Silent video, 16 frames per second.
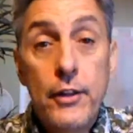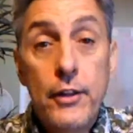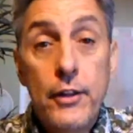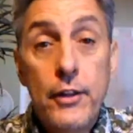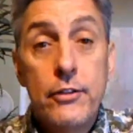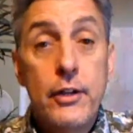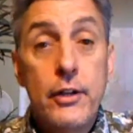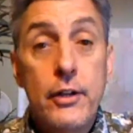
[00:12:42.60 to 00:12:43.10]

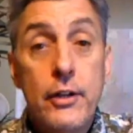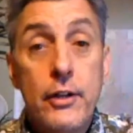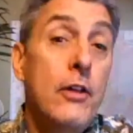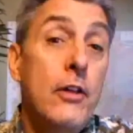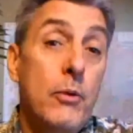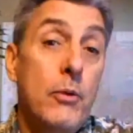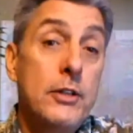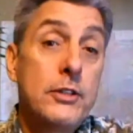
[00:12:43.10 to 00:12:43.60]
internet.
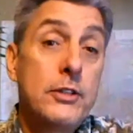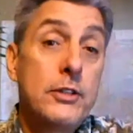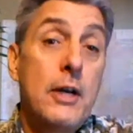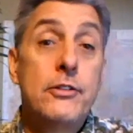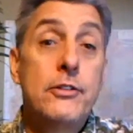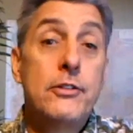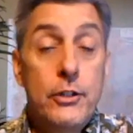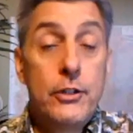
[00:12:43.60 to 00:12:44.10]
Otherwise,
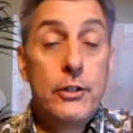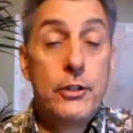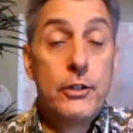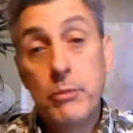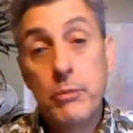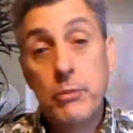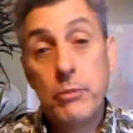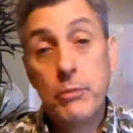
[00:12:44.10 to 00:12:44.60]
obviously, you
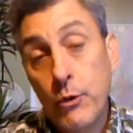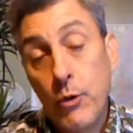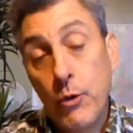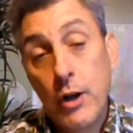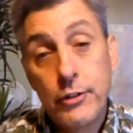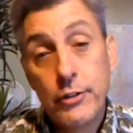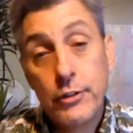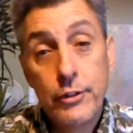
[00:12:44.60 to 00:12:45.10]
wouldn't be here
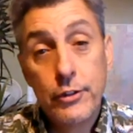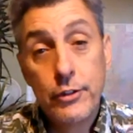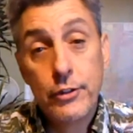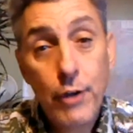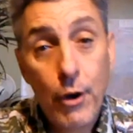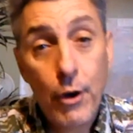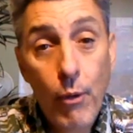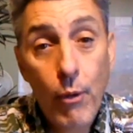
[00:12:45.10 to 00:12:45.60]
watching this
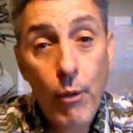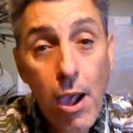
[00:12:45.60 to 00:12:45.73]
show.